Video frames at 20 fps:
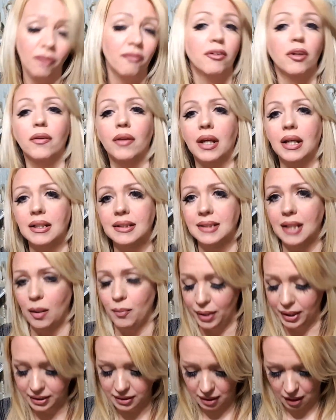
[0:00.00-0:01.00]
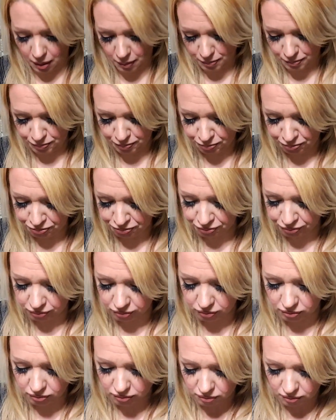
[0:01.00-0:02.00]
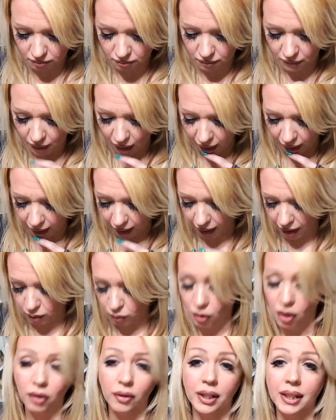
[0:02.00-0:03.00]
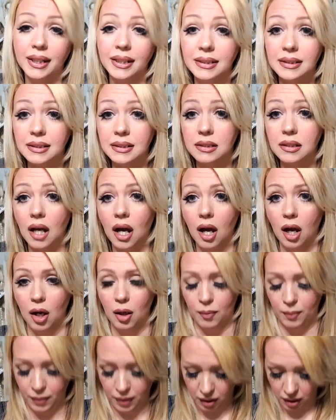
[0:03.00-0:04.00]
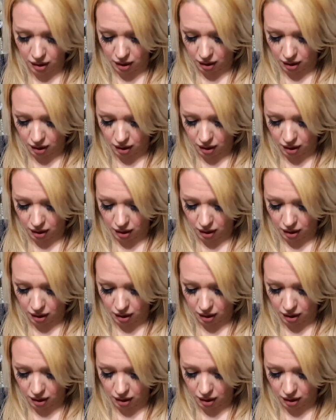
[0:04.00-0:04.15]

a few things that I picked up at Walgreens. Um,